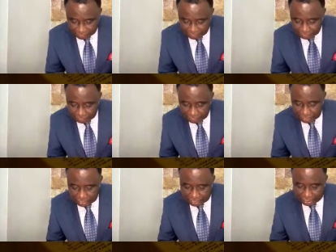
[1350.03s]
That hmm?
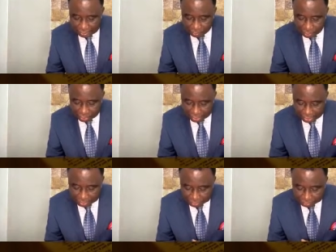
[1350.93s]
The, the word
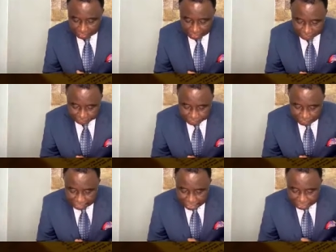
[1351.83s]
round means
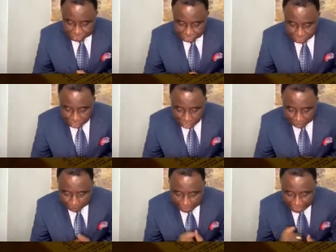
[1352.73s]
a small
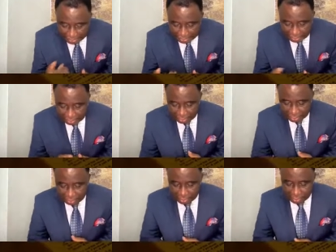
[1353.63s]
pig
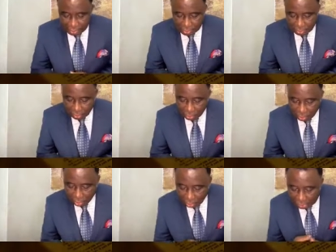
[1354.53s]

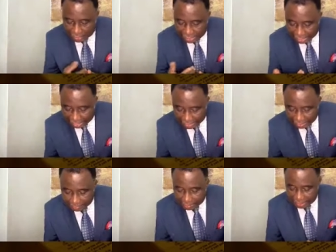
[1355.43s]
or other
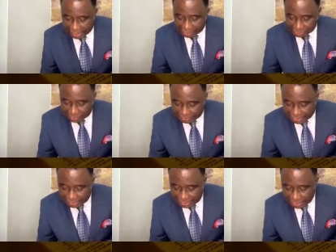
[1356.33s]
animal,
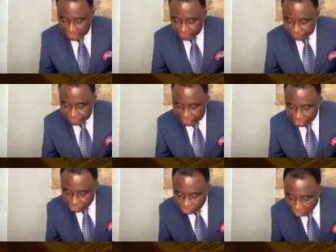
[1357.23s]
especially the
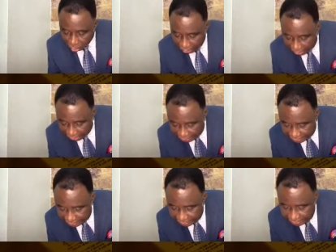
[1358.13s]

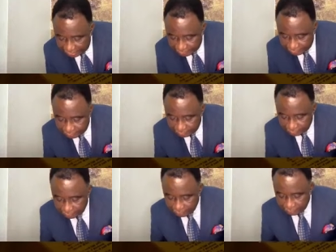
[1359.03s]
smallest,
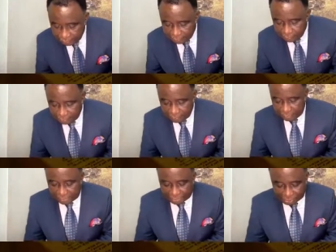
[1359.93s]
the